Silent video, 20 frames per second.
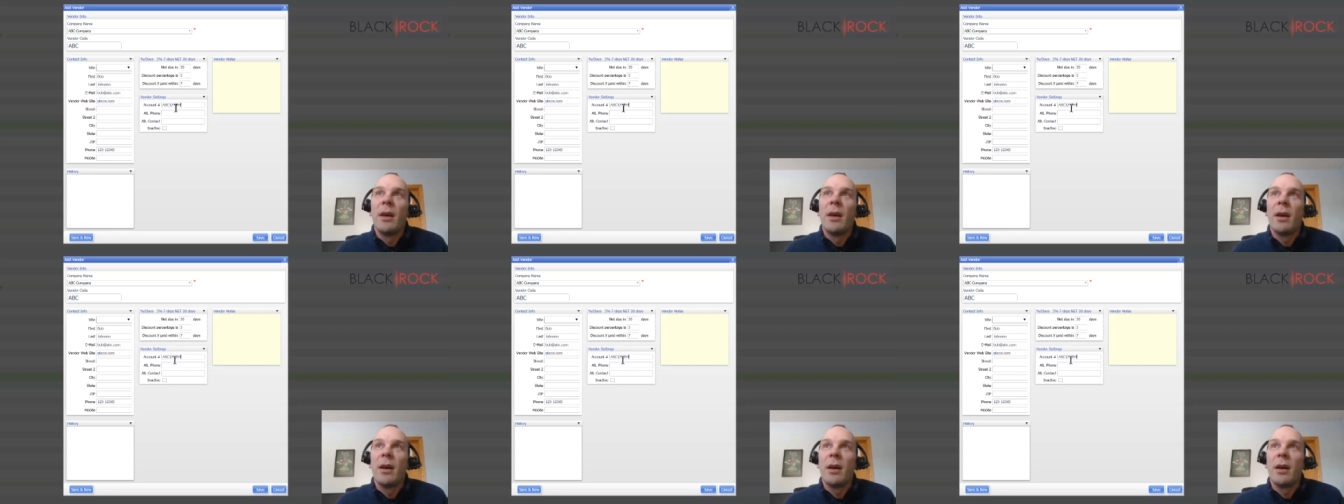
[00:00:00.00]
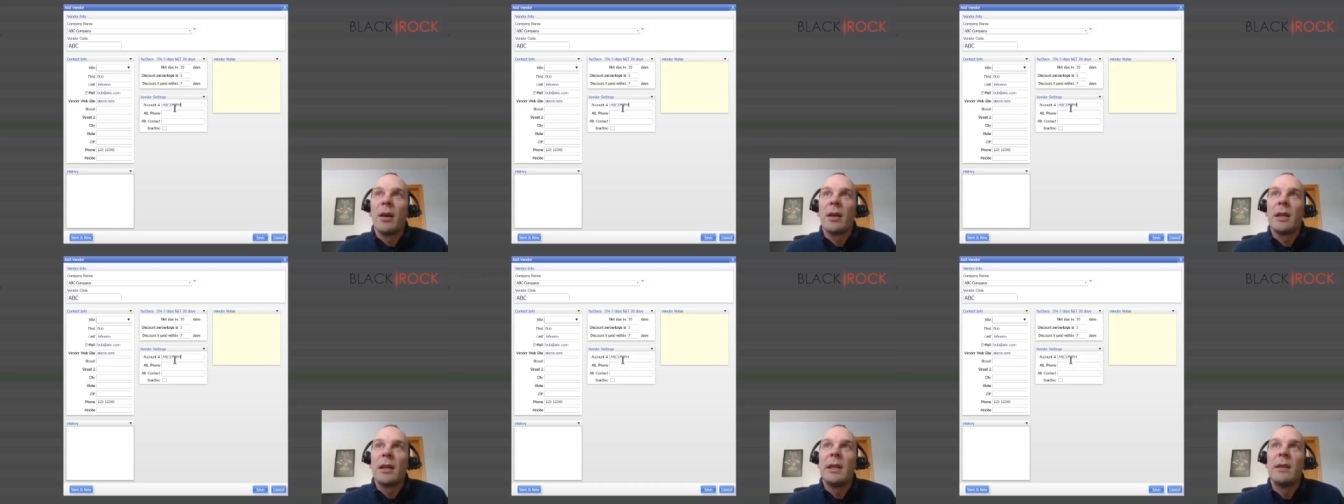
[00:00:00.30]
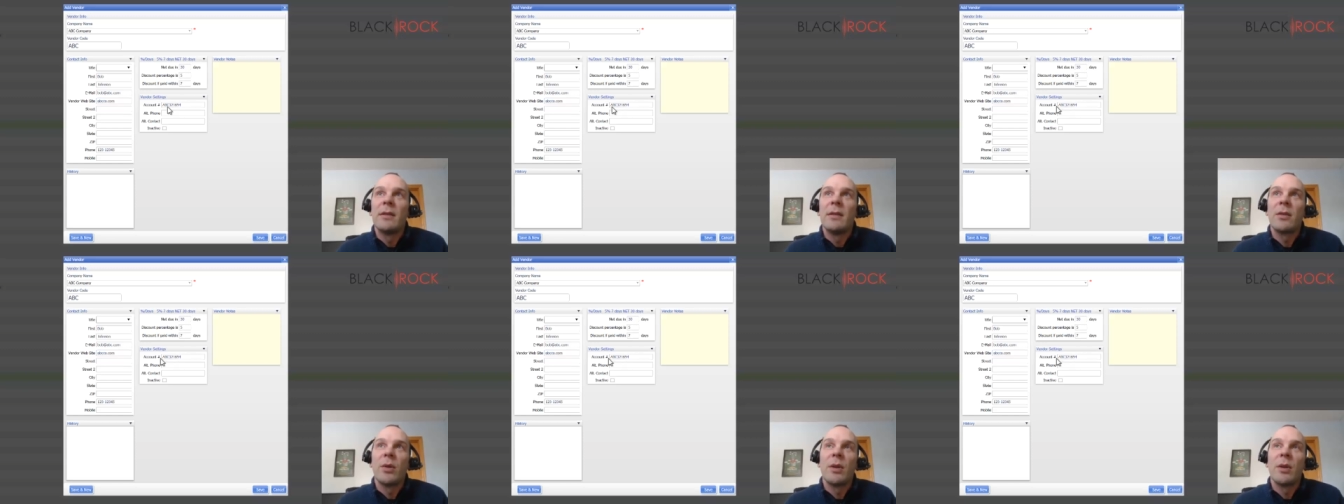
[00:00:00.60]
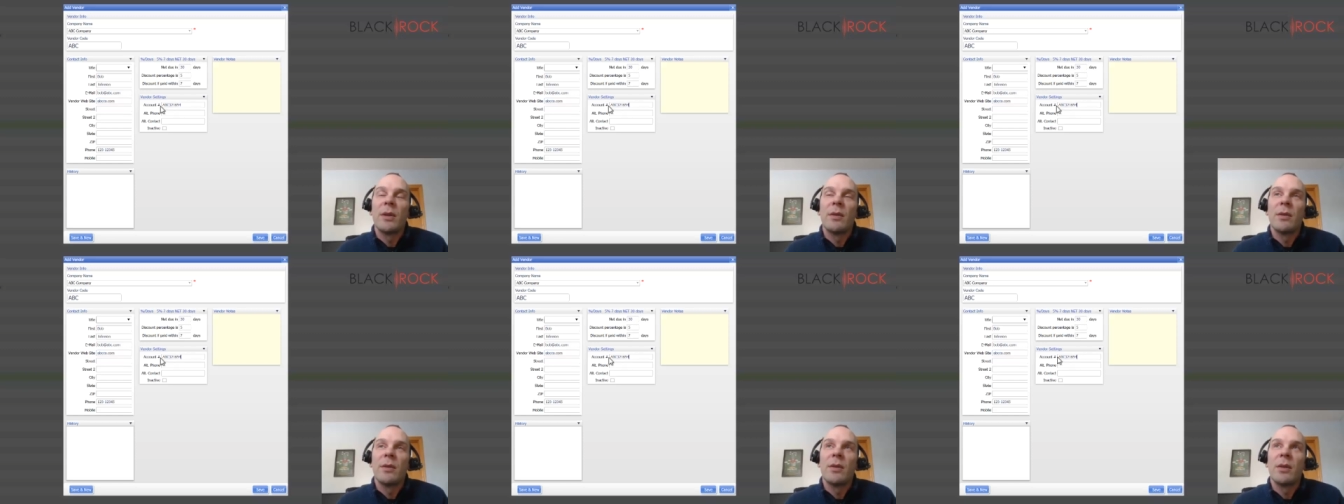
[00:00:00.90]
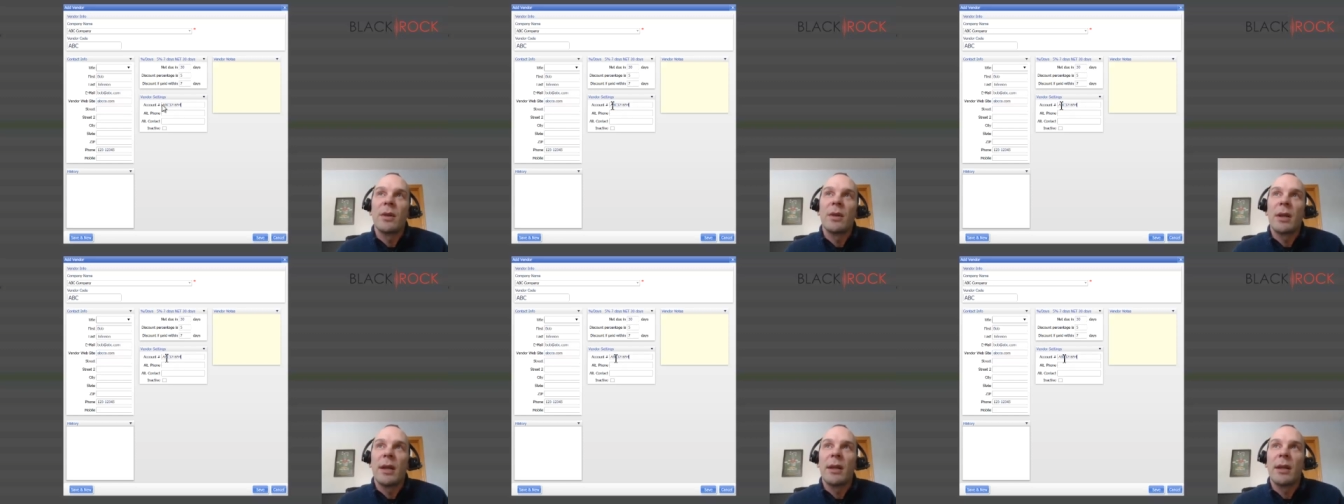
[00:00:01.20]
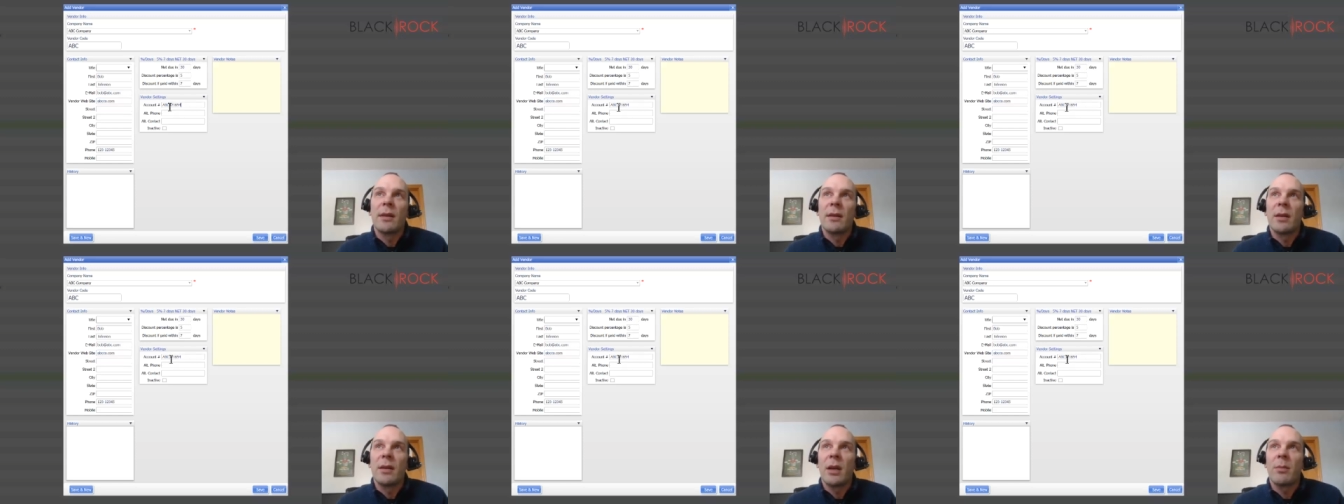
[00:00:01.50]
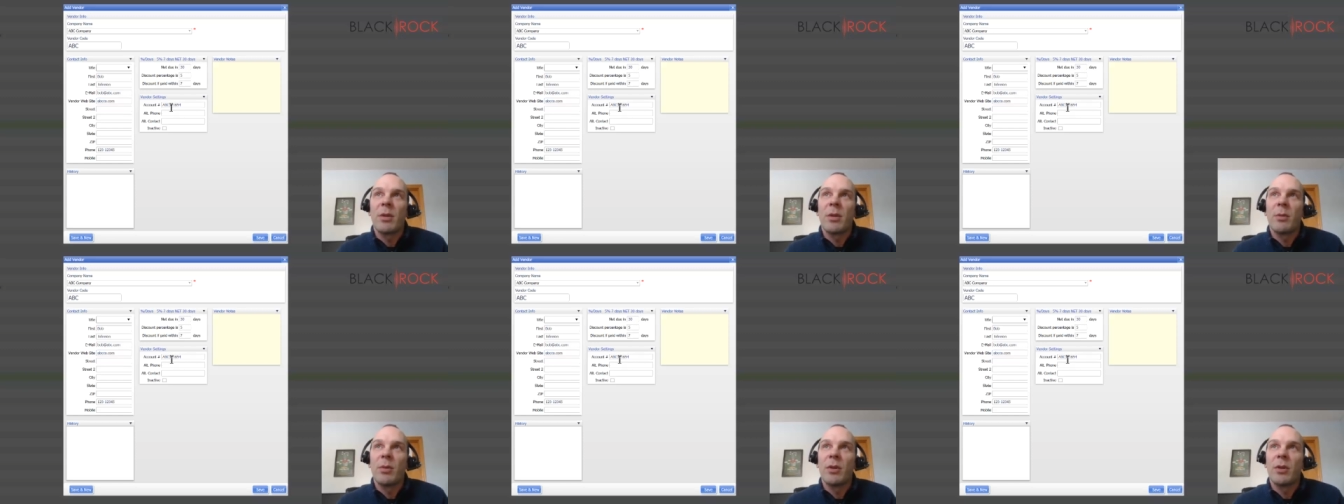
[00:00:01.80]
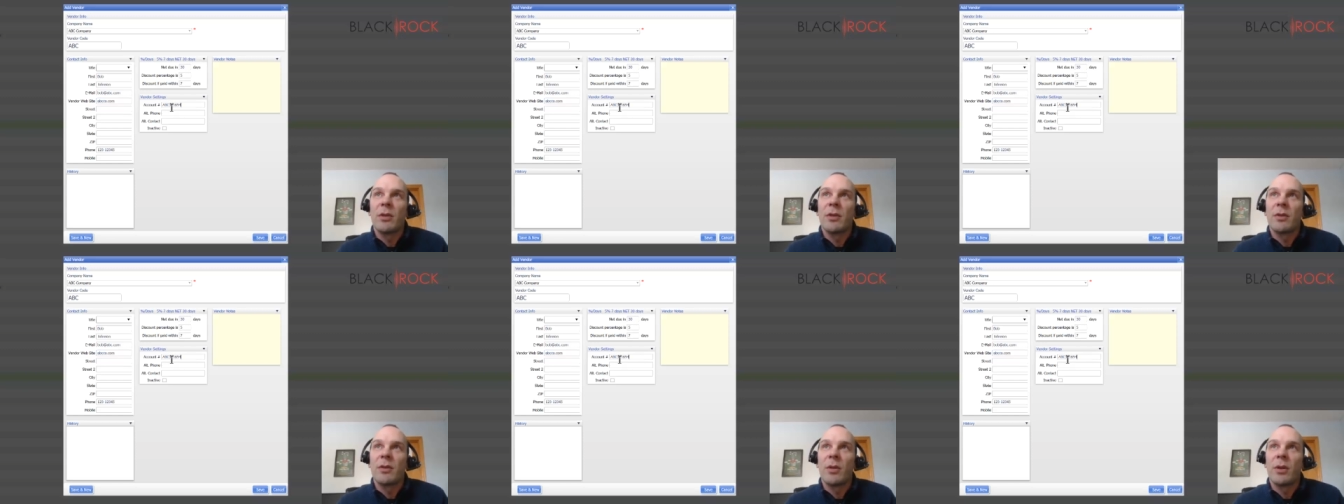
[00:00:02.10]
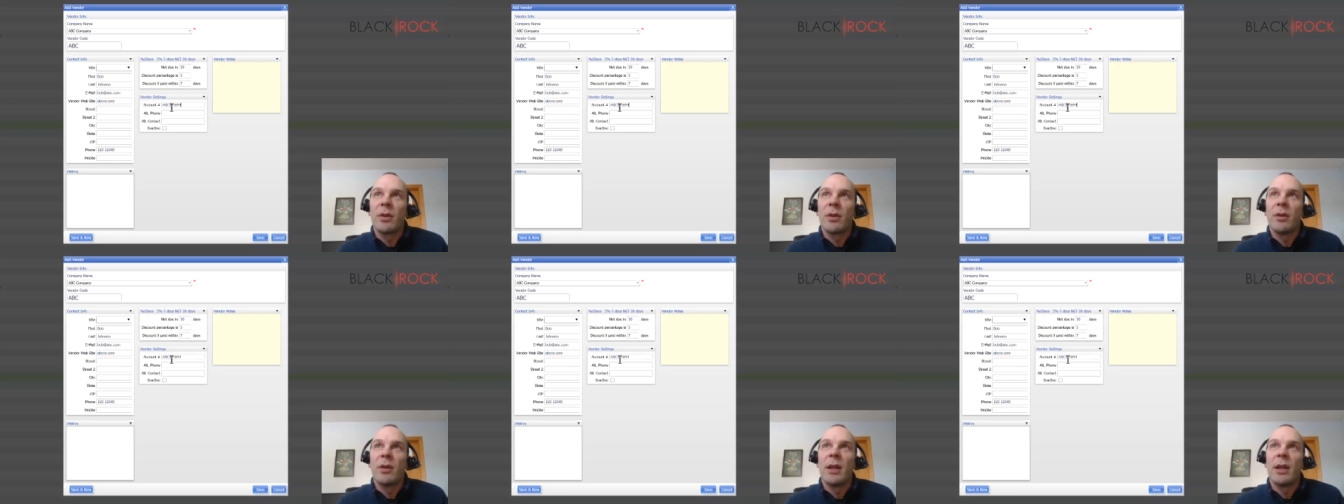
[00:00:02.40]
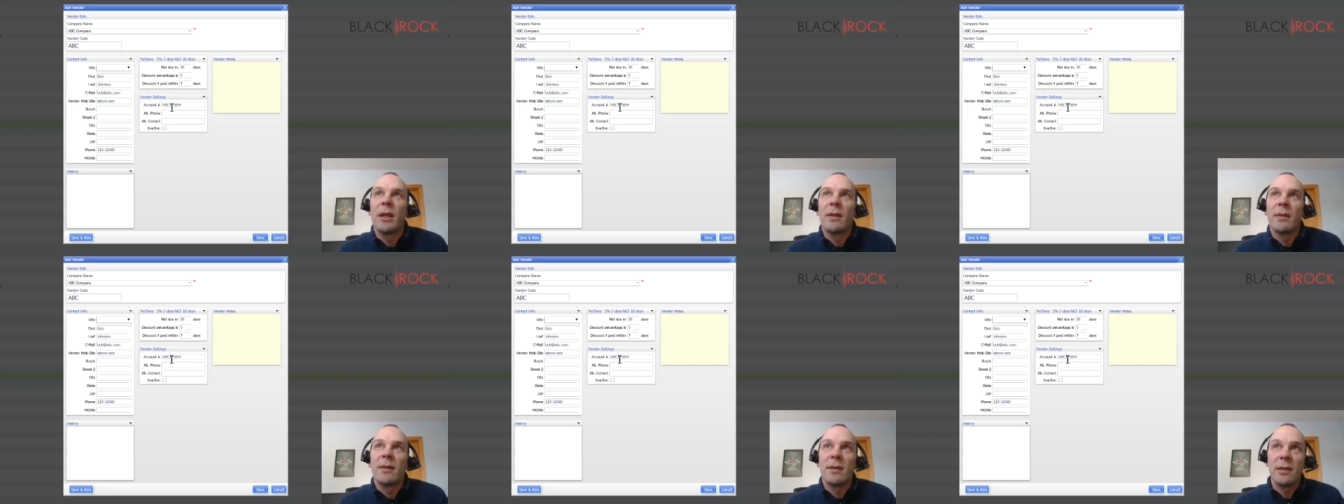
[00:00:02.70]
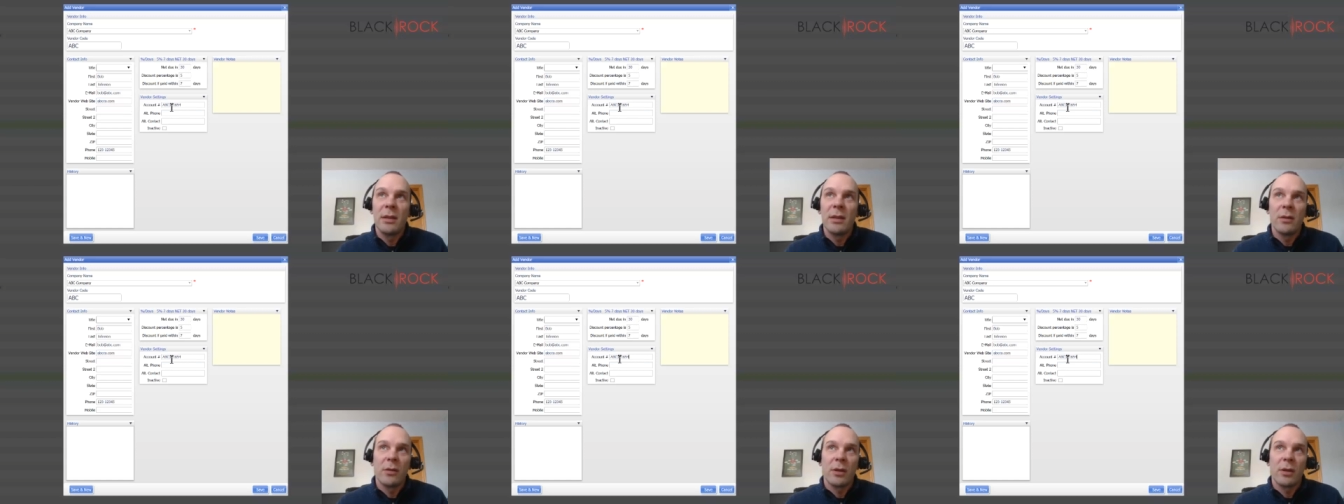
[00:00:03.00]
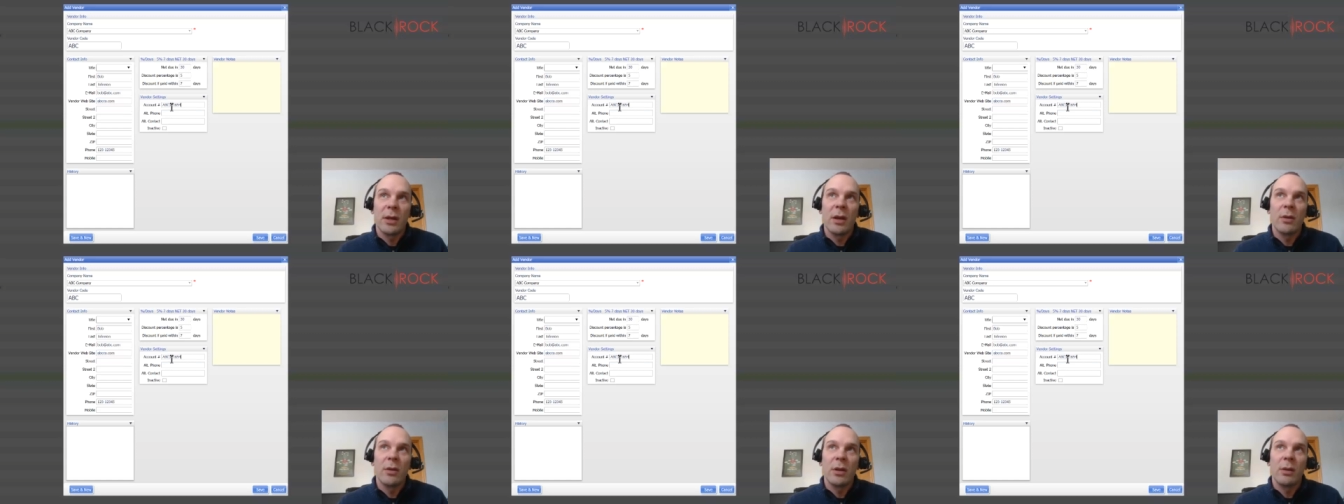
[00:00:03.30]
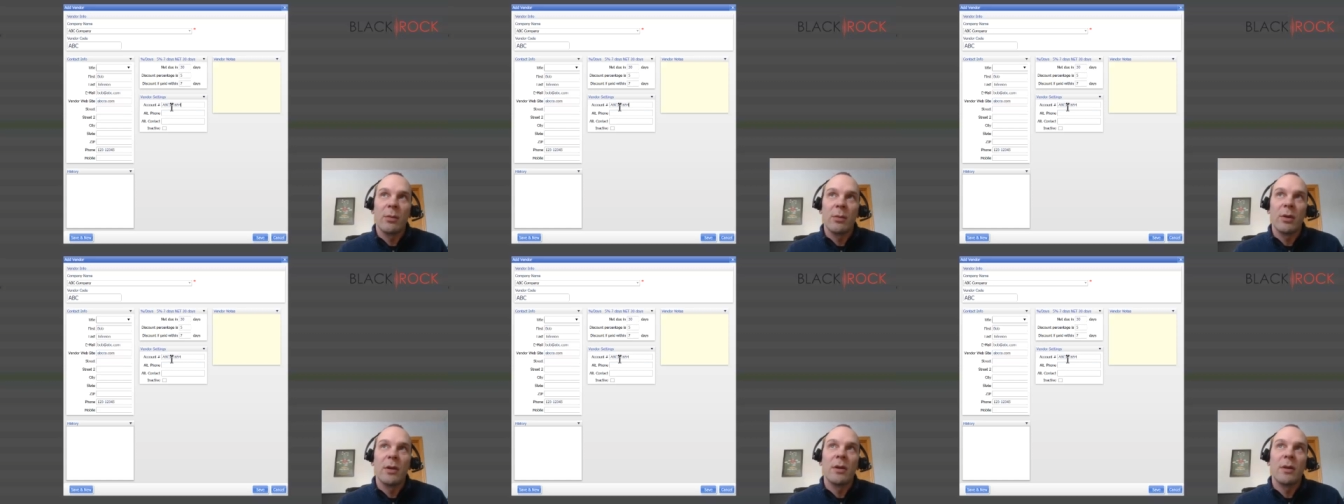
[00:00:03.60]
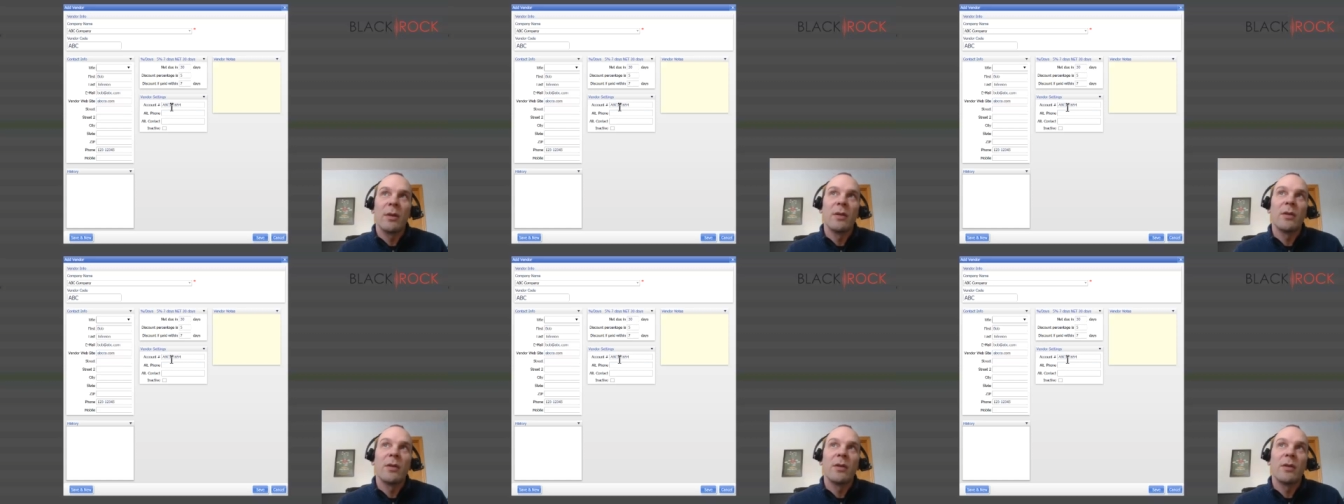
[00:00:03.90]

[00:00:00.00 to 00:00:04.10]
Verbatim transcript: uh, he's going to look at the top of the purchase order and see your account number